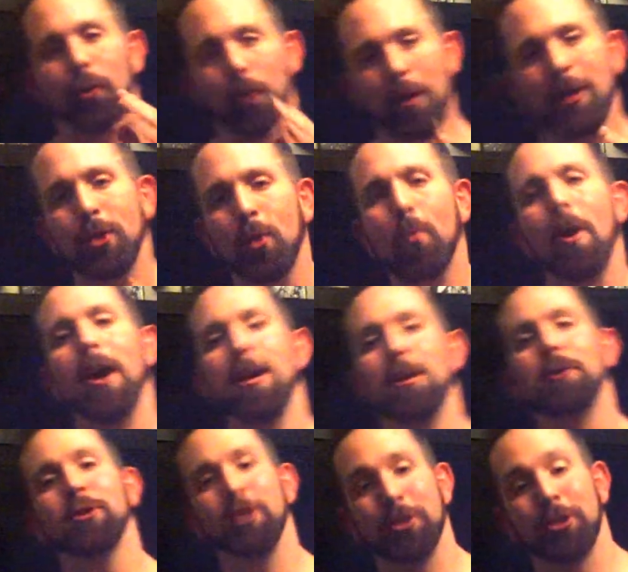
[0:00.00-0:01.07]
The reason why
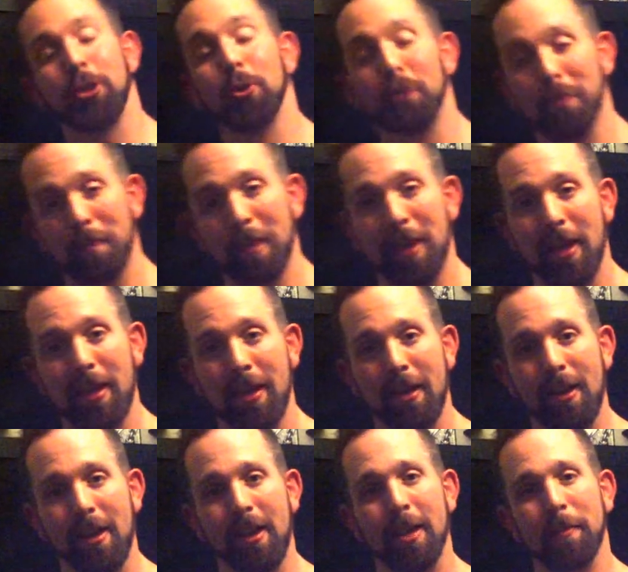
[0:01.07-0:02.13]
you should choose me
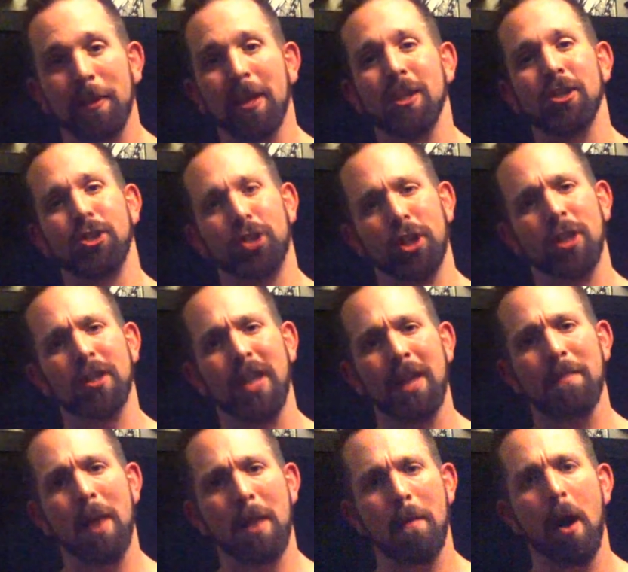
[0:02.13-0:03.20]
is because just
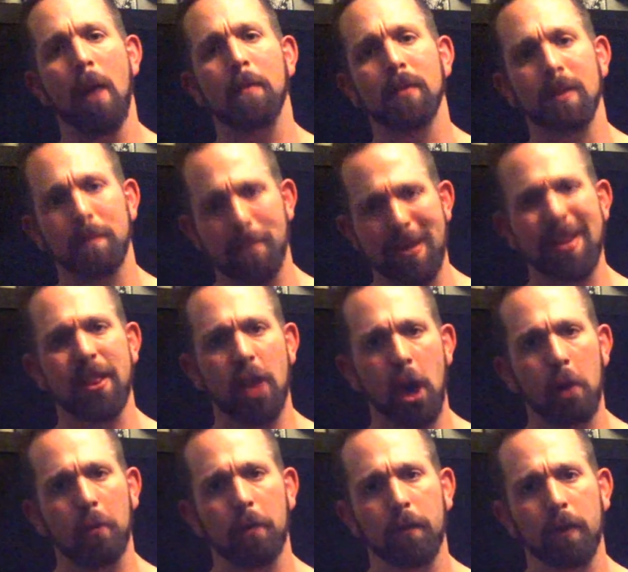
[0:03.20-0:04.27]
like my mom's
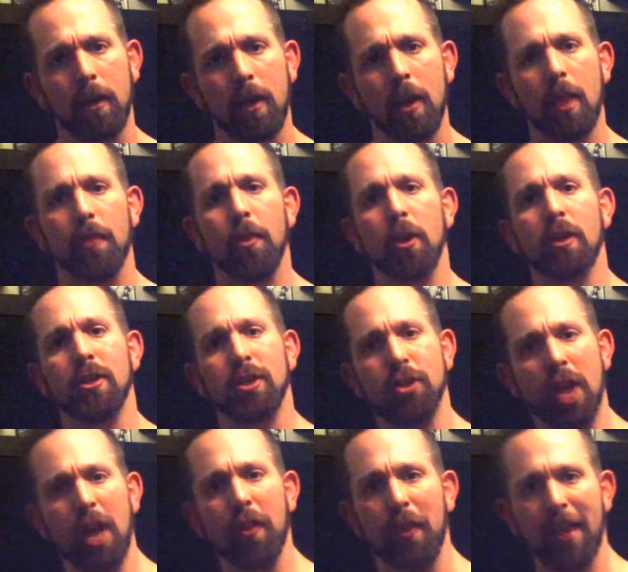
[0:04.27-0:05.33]
meatloaf, there's
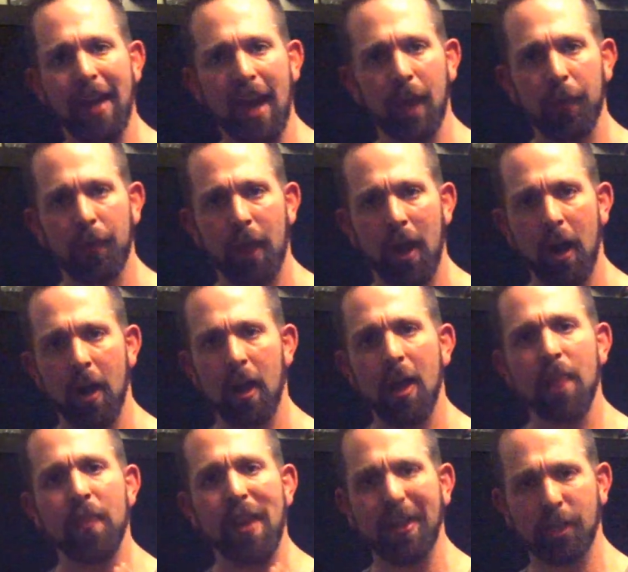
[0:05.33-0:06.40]
nothing out there
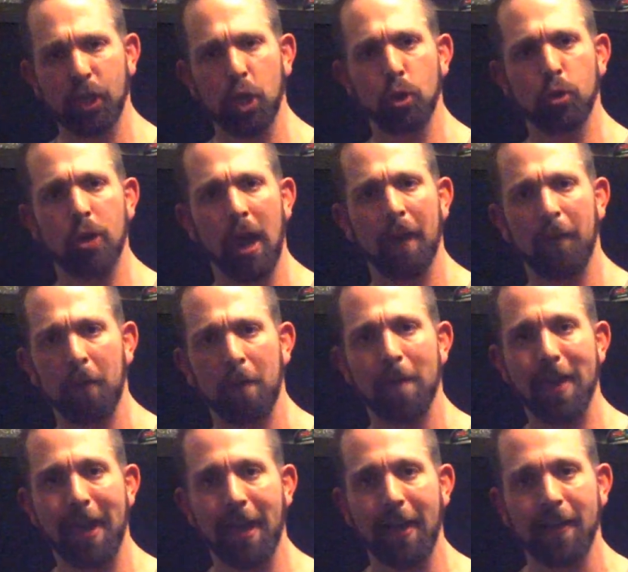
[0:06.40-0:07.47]
that's too tough for
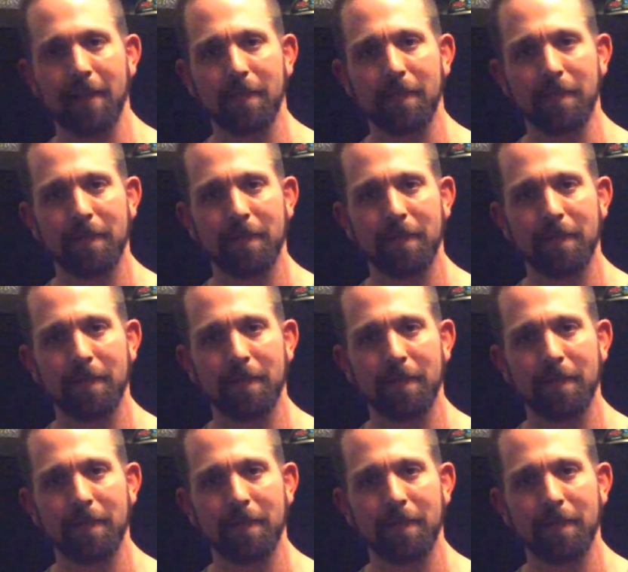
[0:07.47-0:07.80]
me.